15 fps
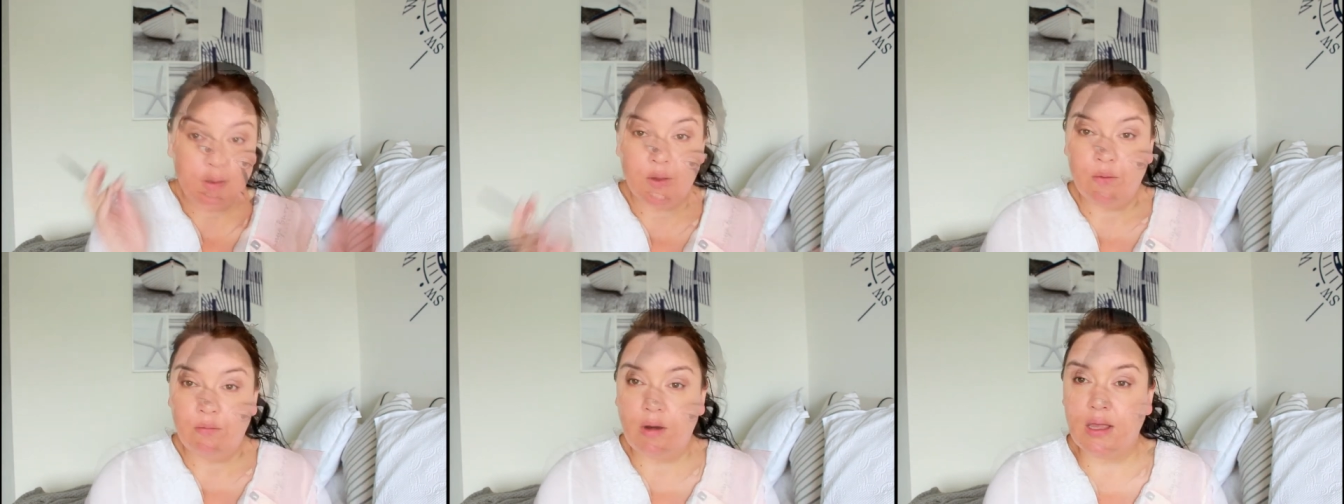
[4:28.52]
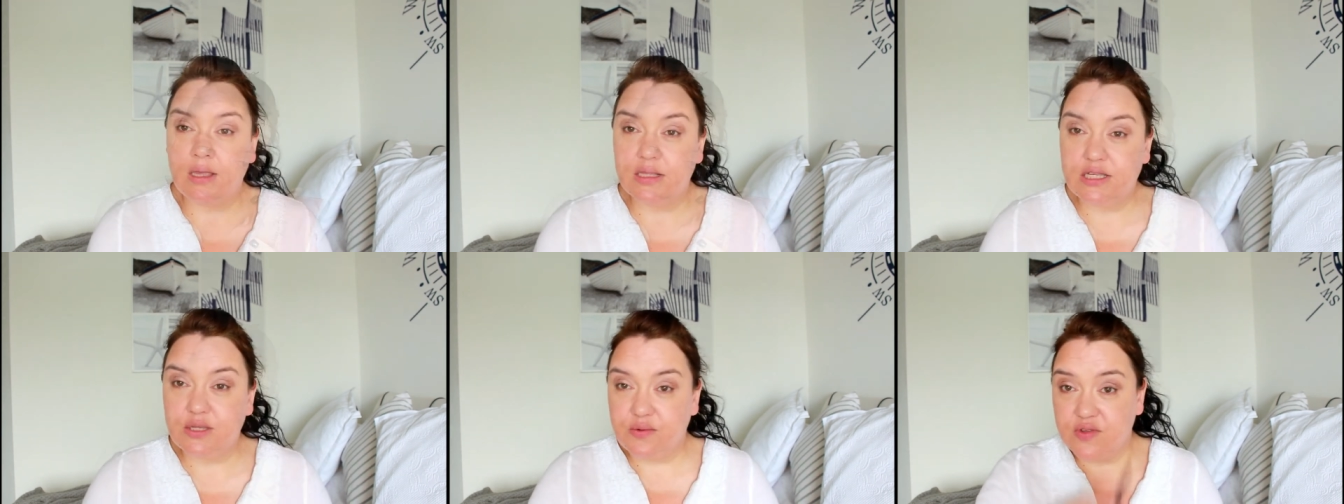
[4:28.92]

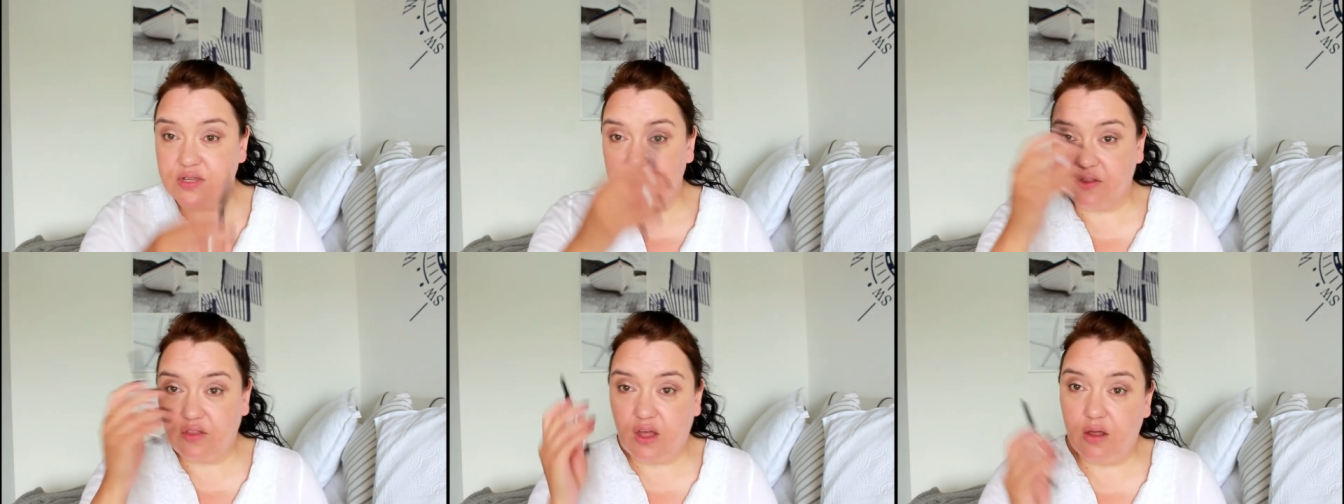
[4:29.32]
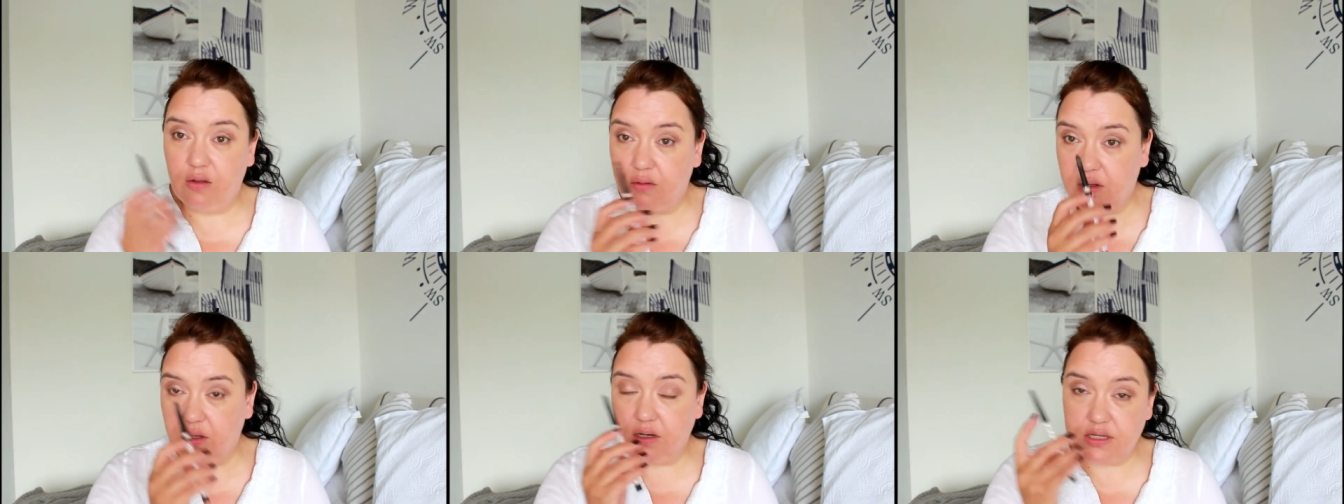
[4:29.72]
Right, so we've taken the whole
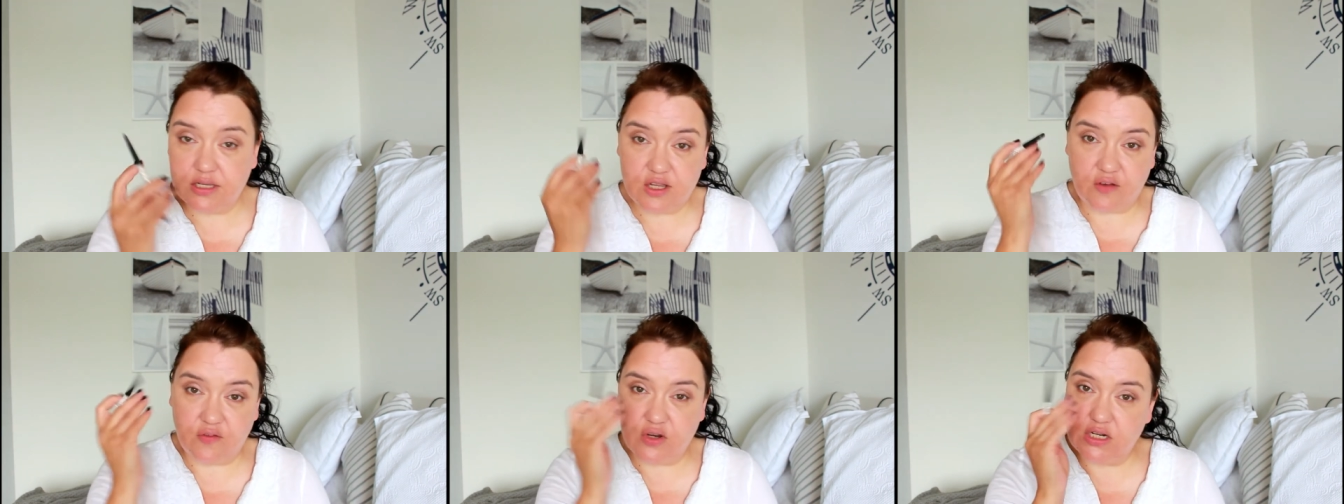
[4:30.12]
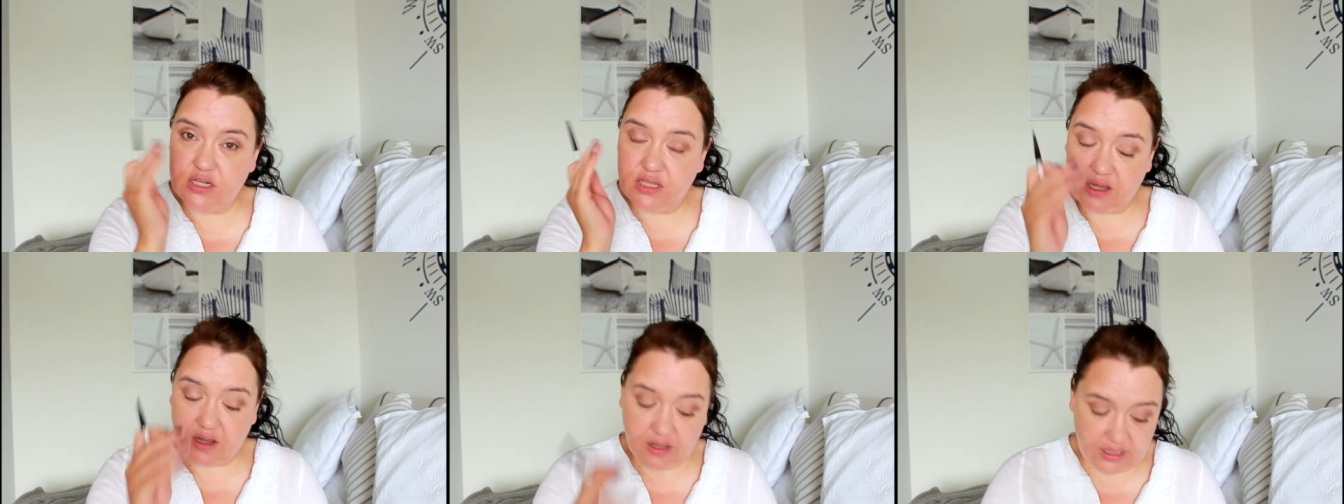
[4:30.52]
colour sort of under
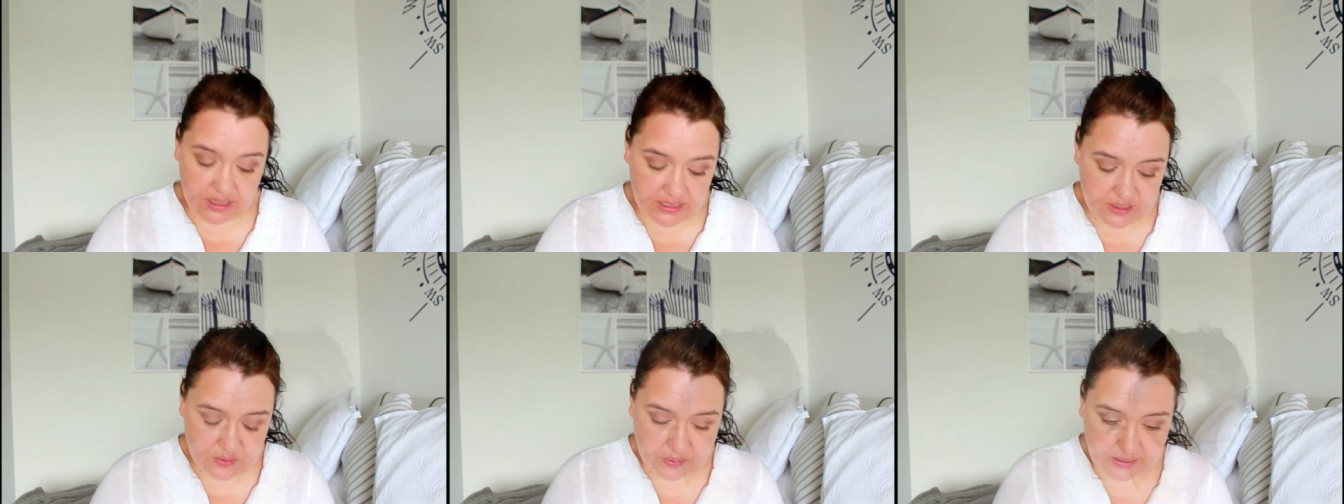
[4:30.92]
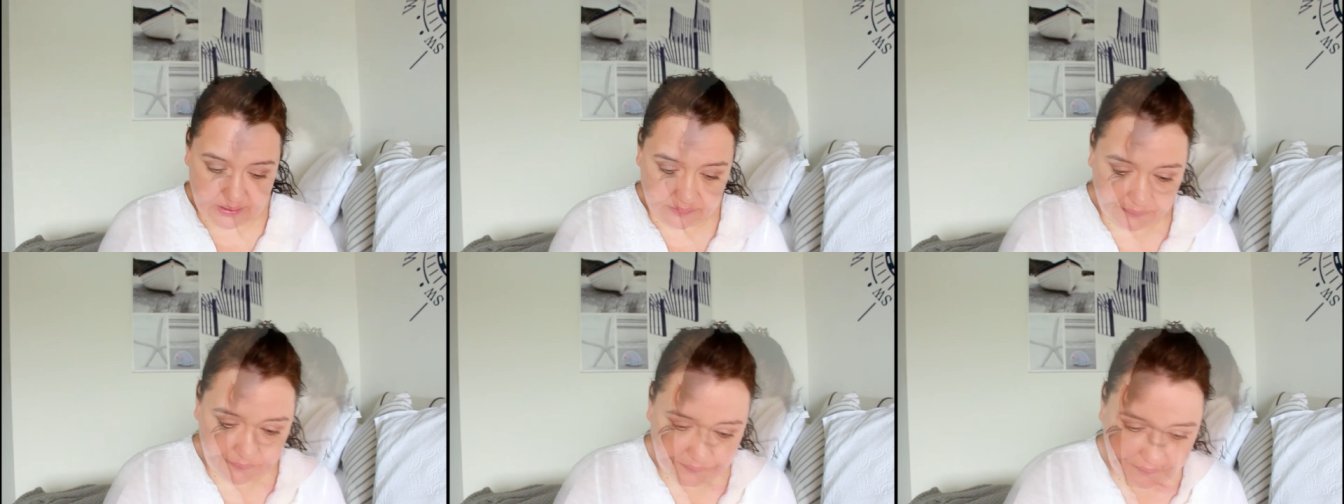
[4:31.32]
the eye as
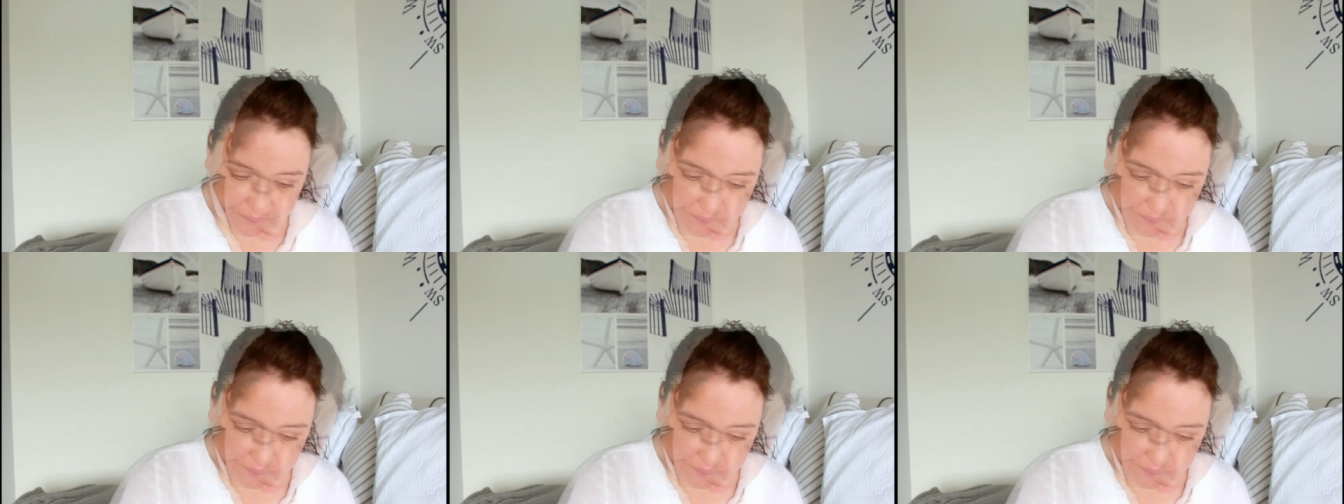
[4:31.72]
well.